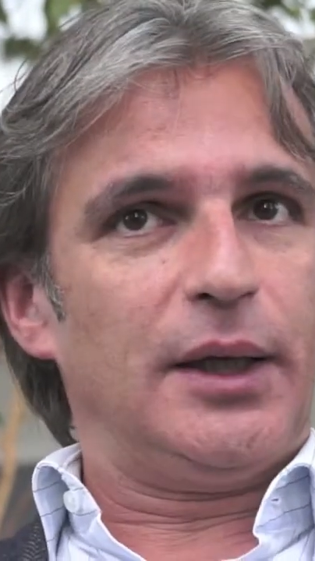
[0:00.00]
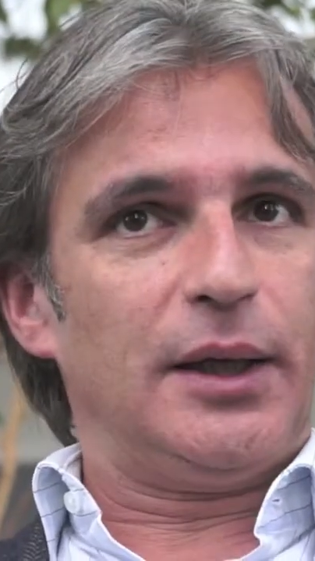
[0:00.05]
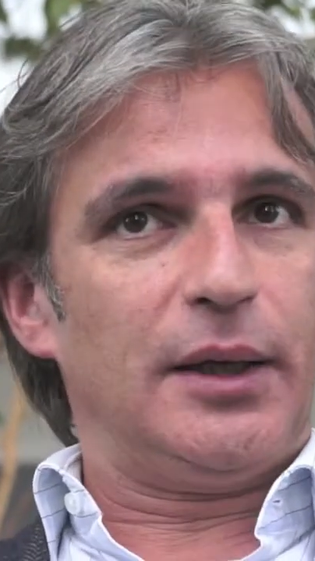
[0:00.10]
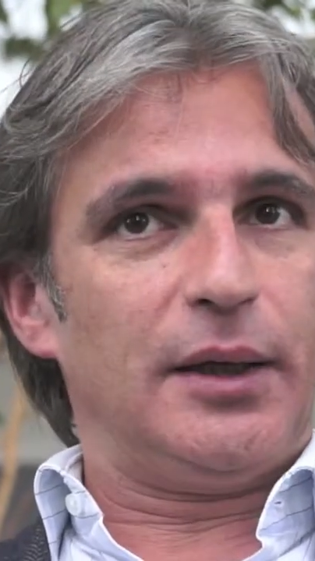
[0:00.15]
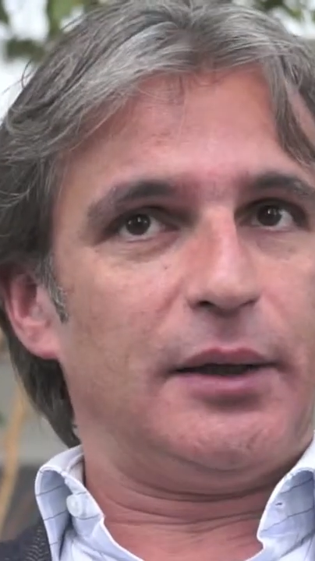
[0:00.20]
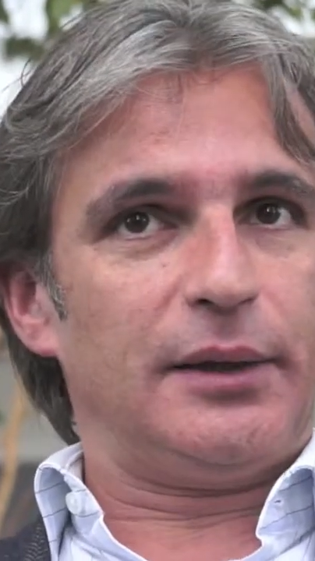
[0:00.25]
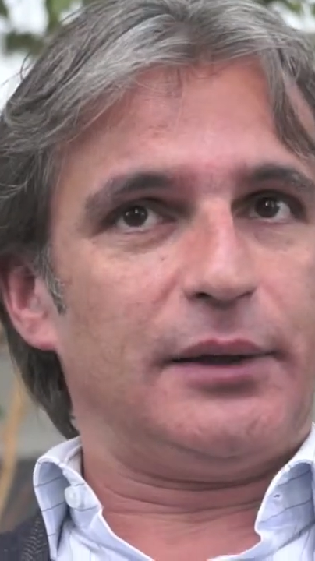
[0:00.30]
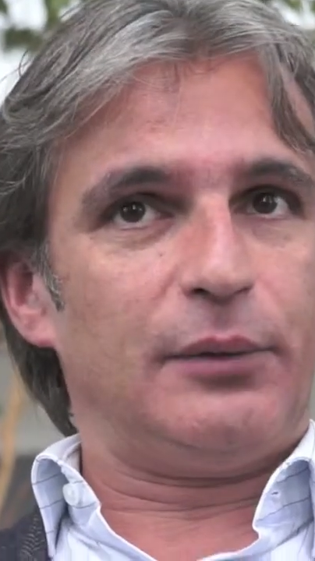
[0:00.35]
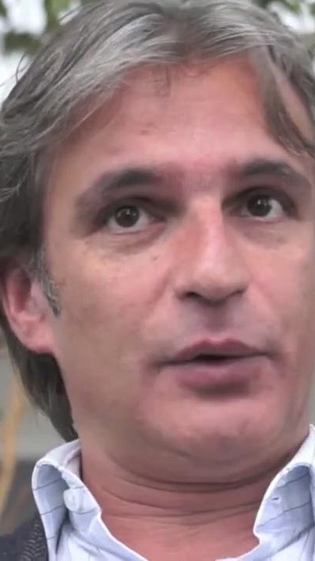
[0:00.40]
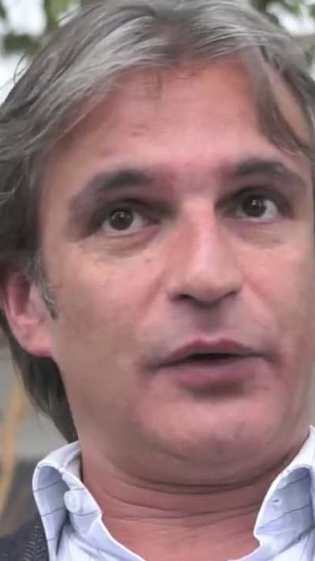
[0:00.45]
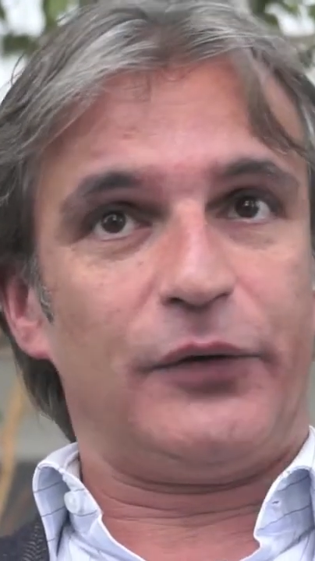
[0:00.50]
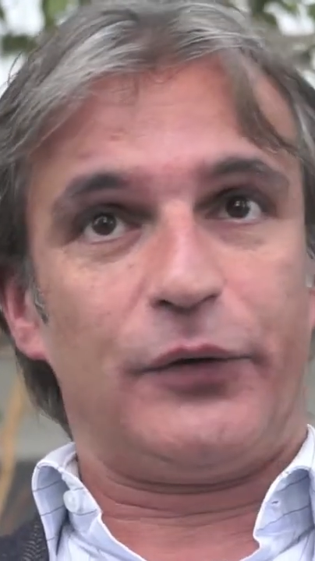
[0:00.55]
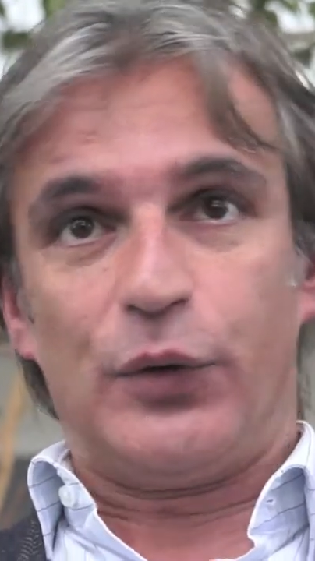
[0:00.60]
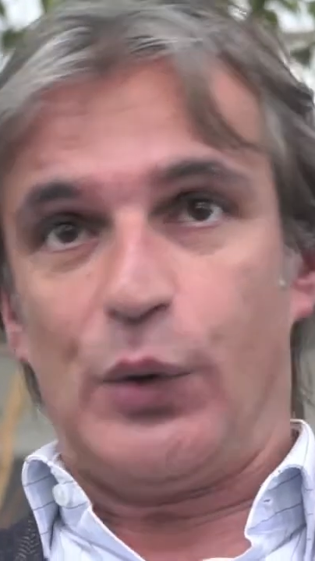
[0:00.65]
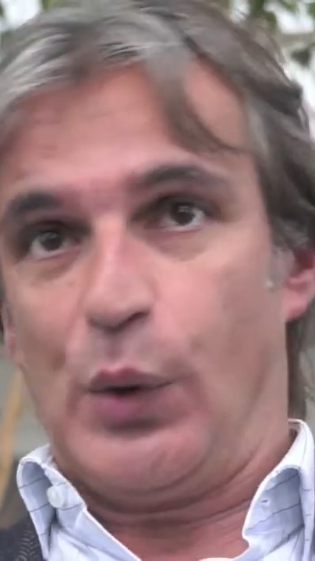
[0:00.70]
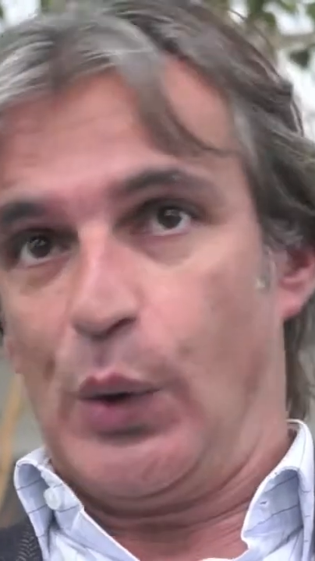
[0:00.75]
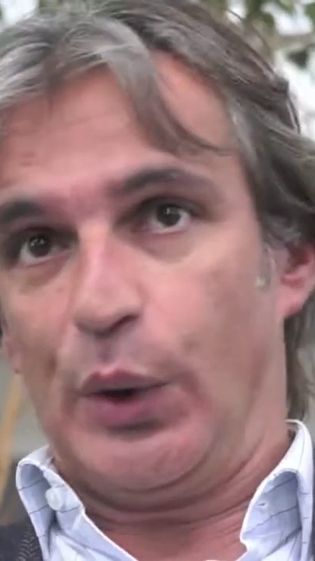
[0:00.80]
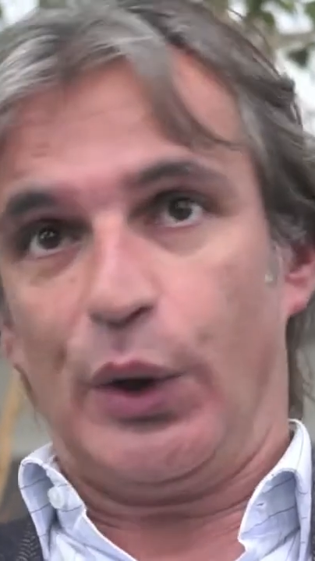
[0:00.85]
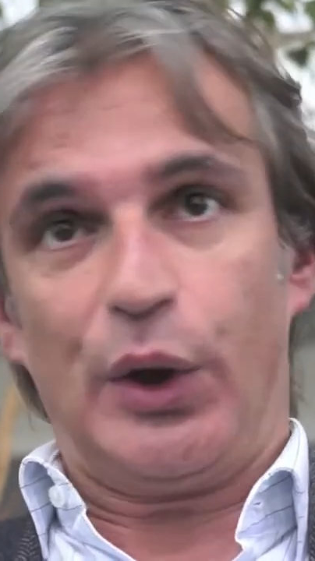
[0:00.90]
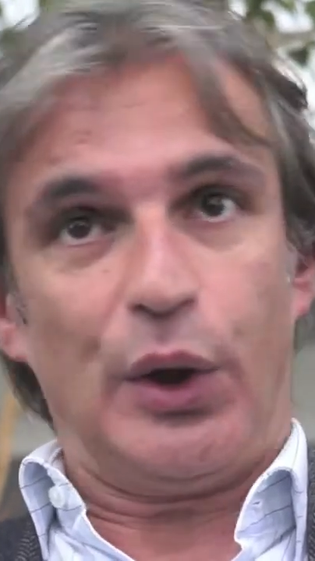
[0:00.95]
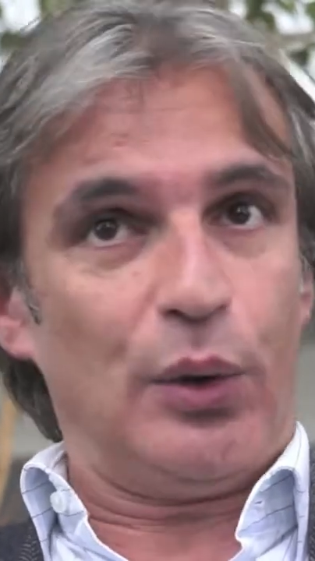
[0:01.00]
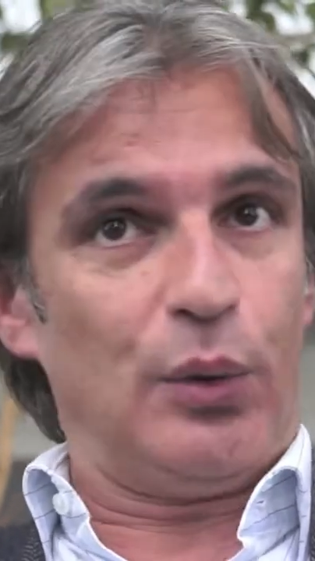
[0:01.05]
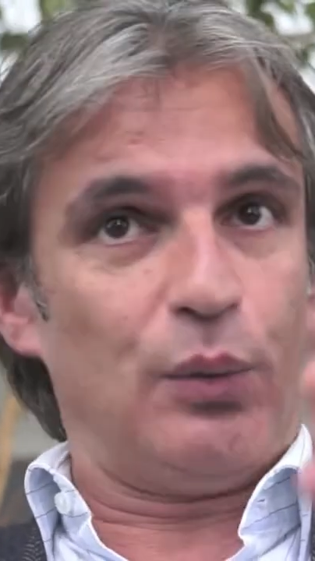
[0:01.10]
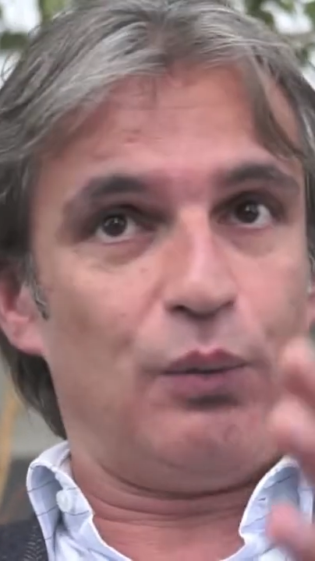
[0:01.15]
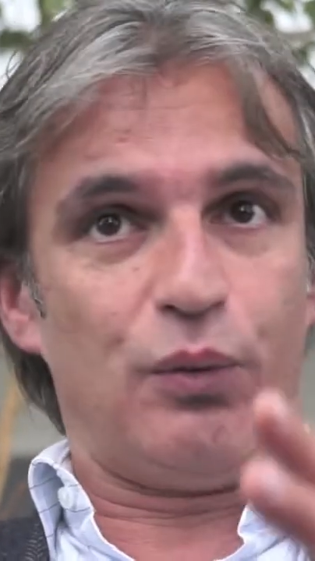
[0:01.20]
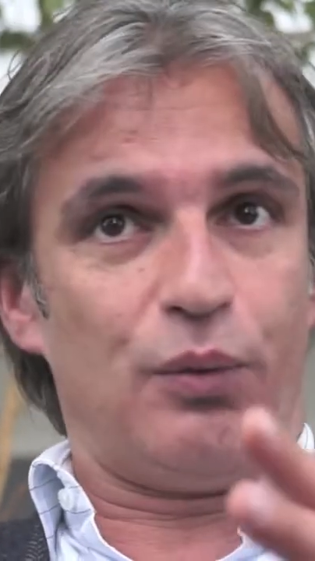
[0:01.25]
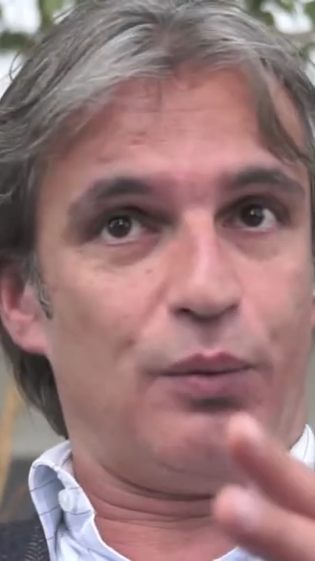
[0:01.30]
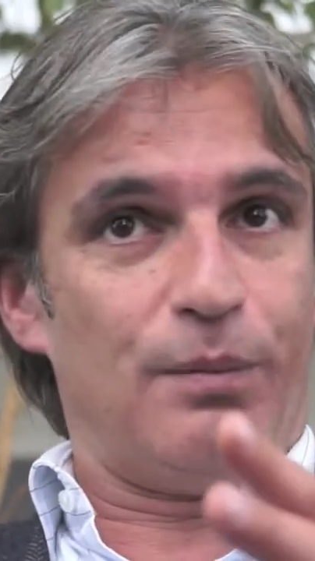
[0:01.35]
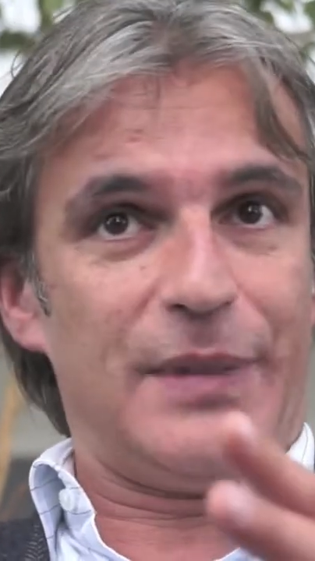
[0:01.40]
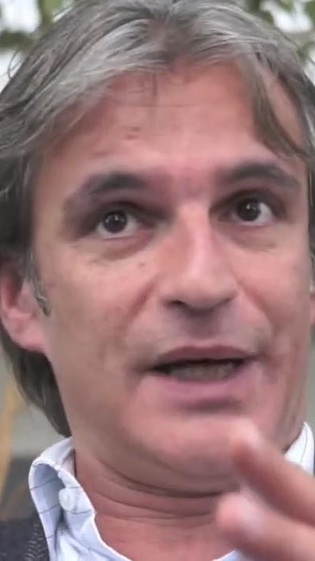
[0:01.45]
there was a young girl
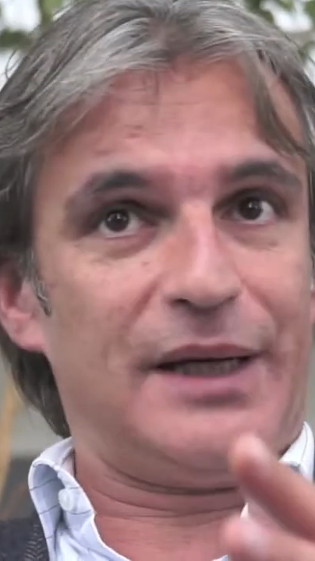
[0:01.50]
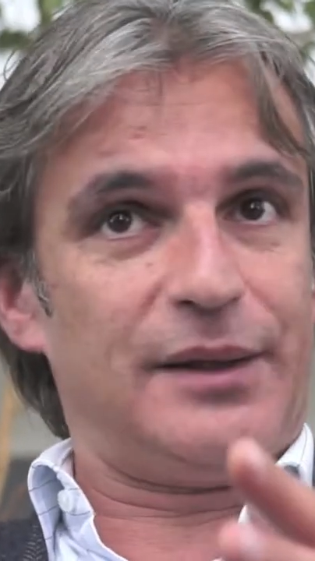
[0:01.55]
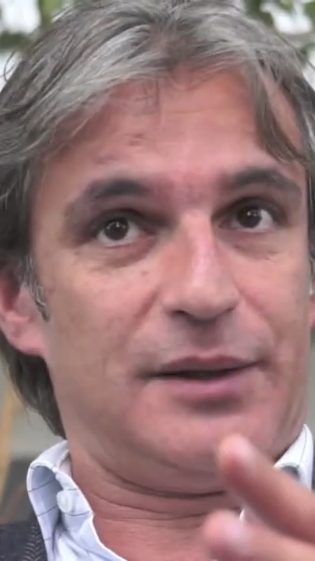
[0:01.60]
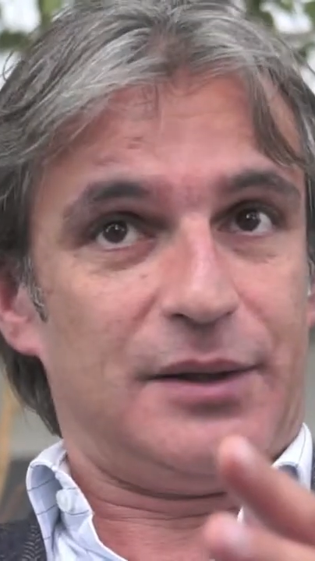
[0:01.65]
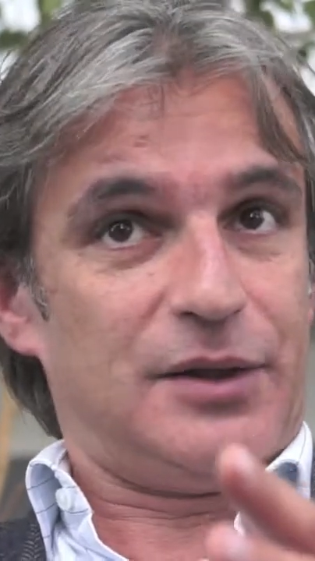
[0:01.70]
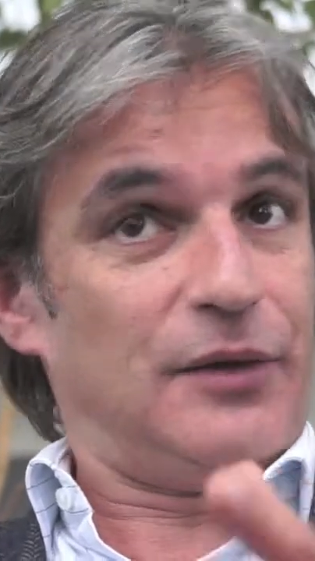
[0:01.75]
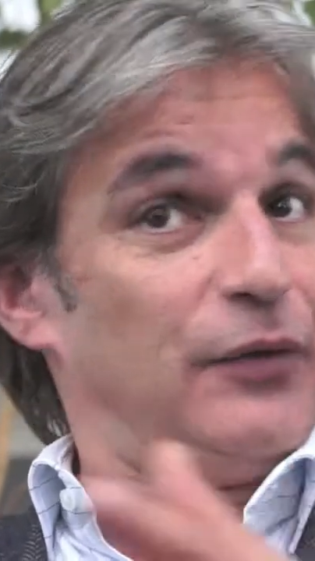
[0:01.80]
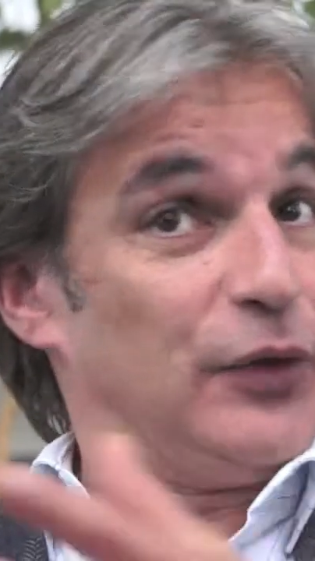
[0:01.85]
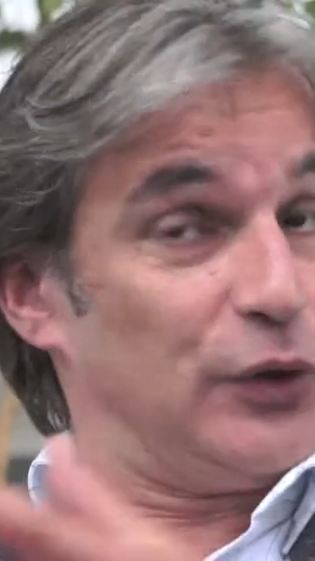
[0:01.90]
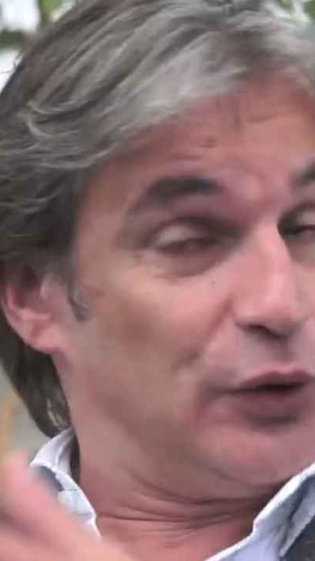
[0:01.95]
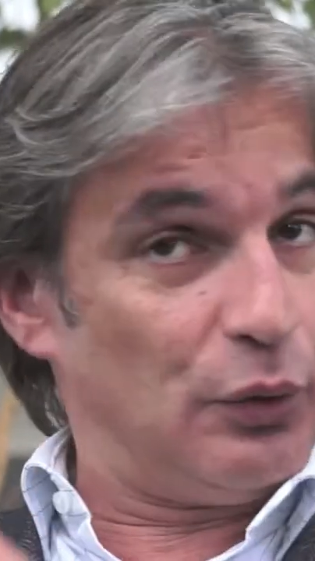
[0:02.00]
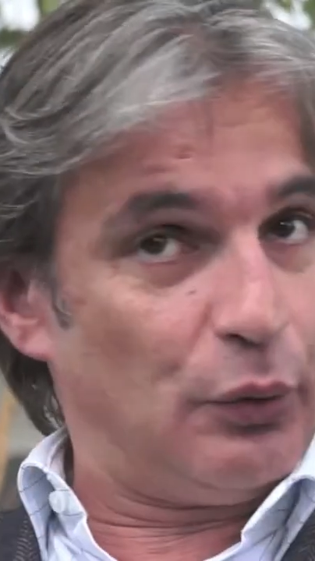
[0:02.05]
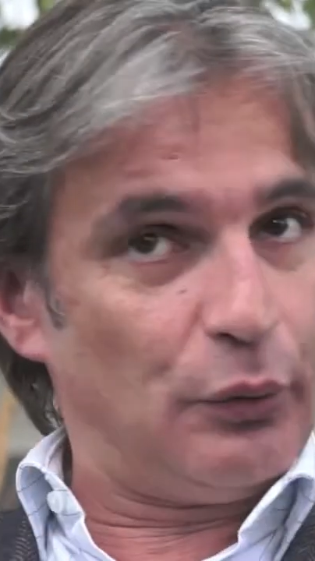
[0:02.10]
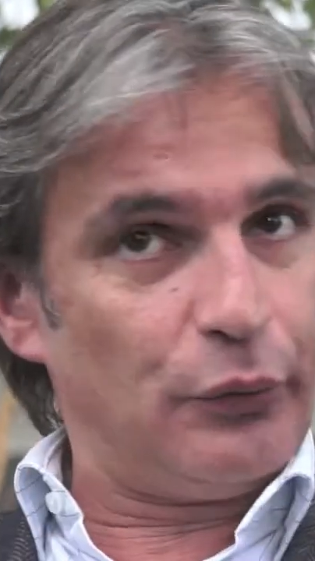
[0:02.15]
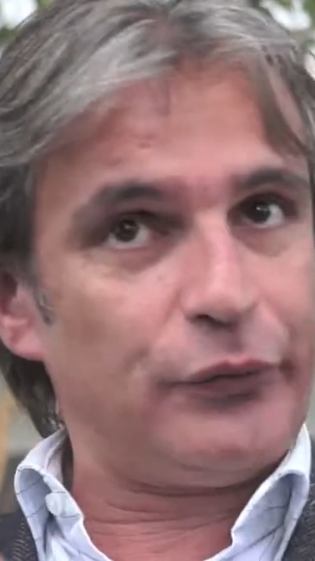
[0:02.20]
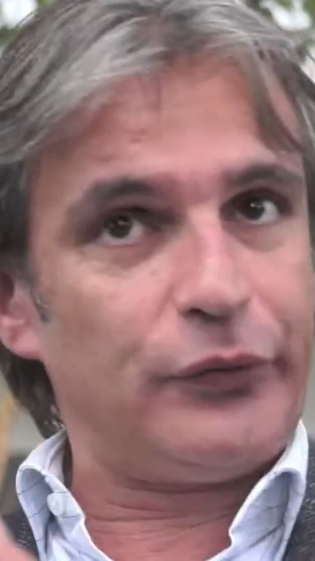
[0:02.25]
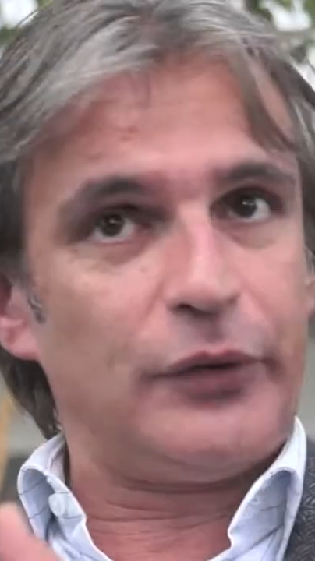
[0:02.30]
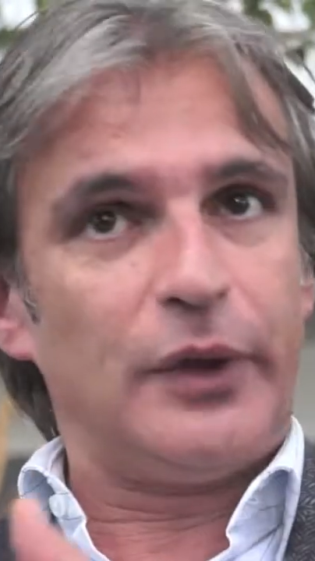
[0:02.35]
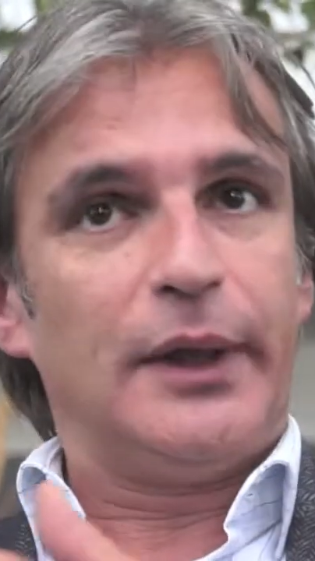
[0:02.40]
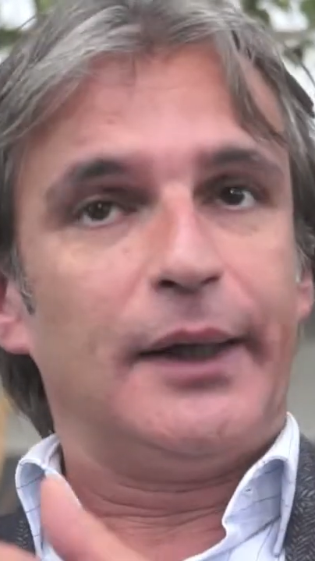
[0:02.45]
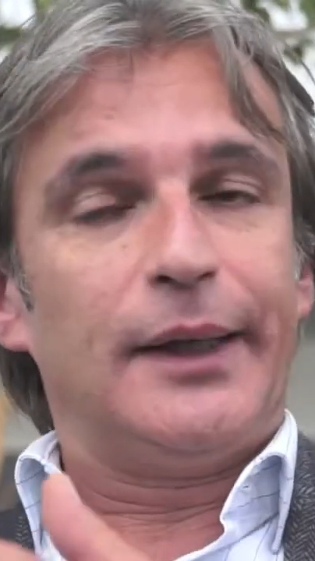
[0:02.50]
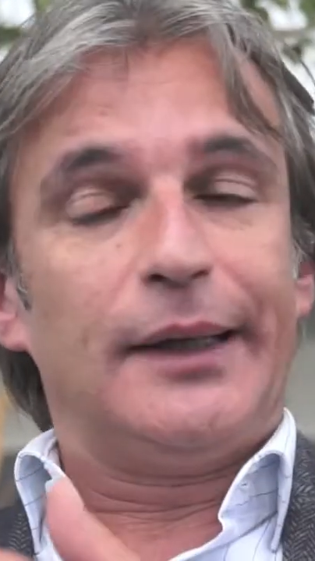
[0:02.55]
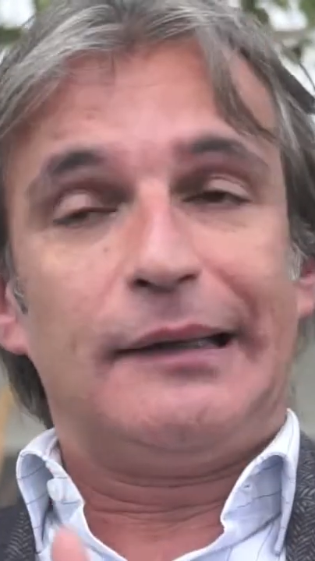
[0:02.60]
who made an overdose.